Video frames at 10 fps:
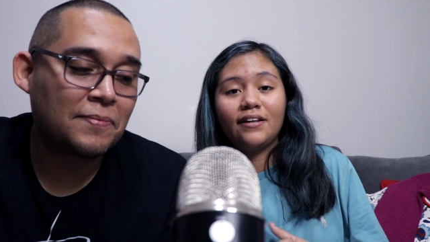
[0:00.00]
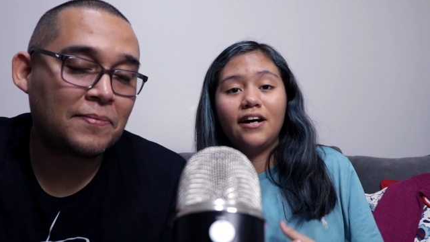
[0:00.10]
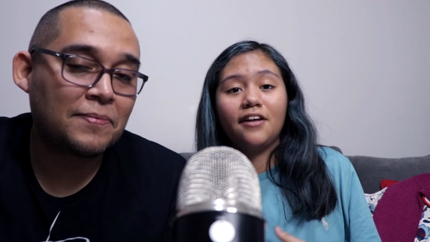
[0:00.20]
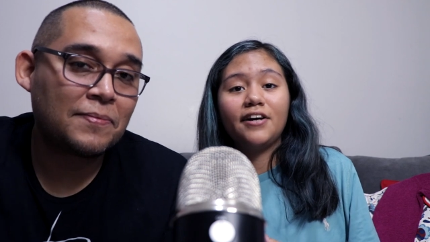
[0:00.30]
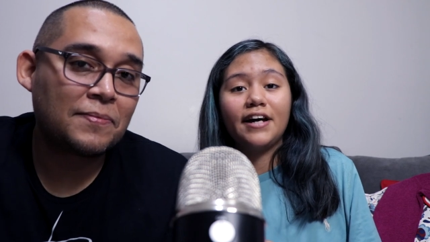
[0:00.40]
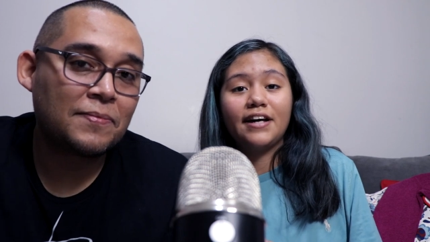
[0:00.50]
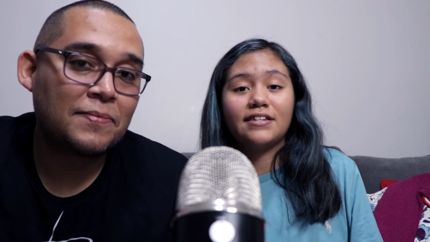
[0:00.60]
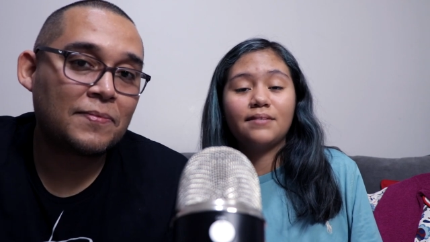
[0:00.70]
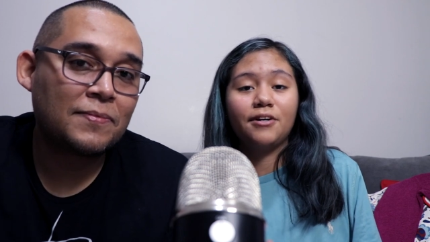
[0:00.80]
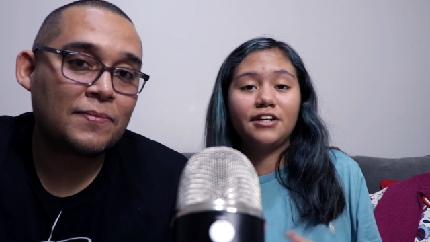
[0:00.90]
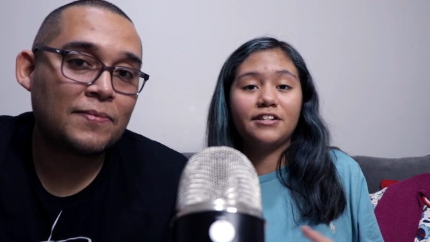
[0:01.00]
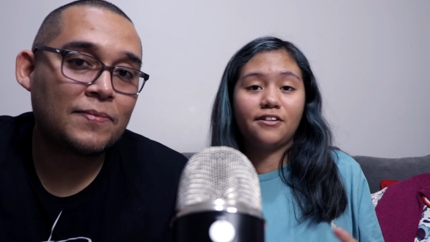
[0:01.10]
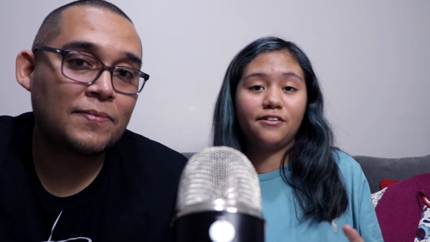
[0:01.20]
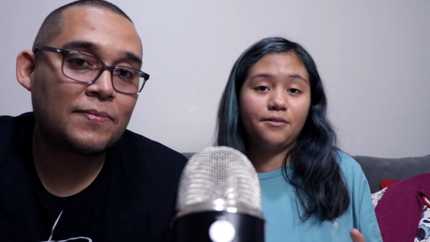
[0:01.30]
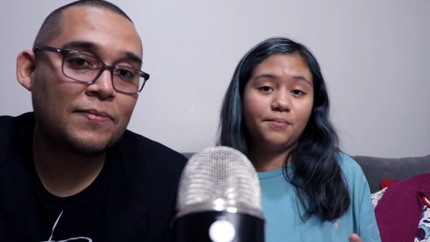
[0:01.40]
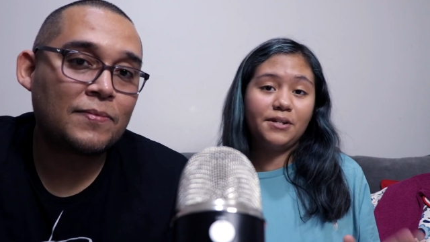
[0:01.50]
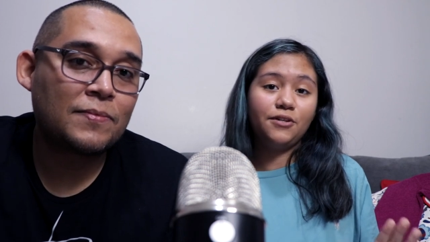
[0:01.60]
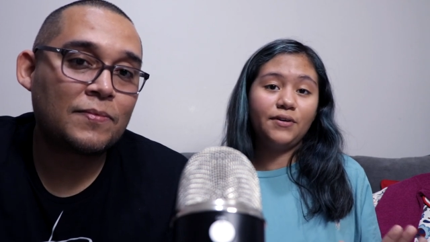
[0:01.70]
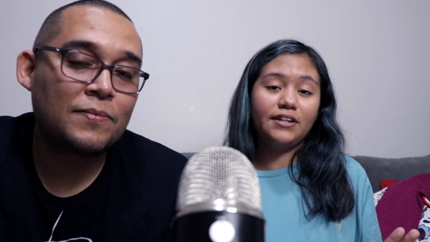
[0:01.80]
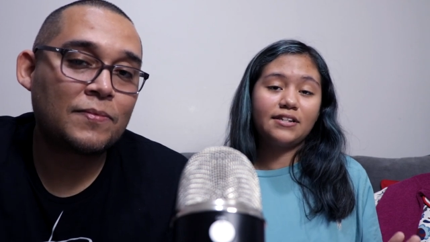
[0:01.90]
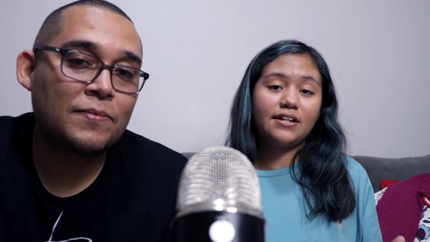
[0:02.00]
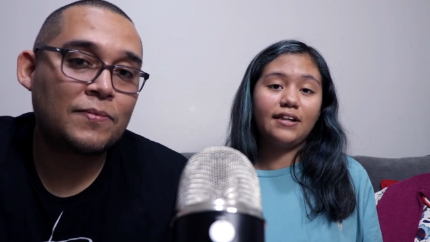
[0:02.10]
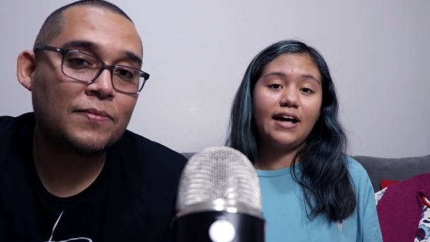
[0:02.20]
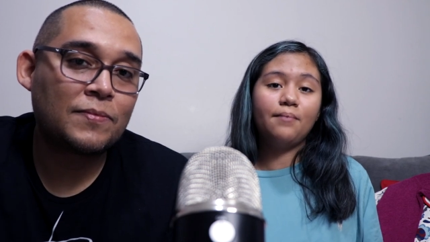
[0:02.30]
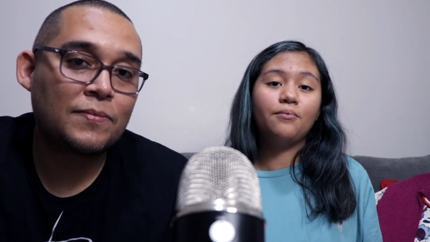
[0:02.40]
Speaker 1: Other ASMR artists are going to be doing this collab,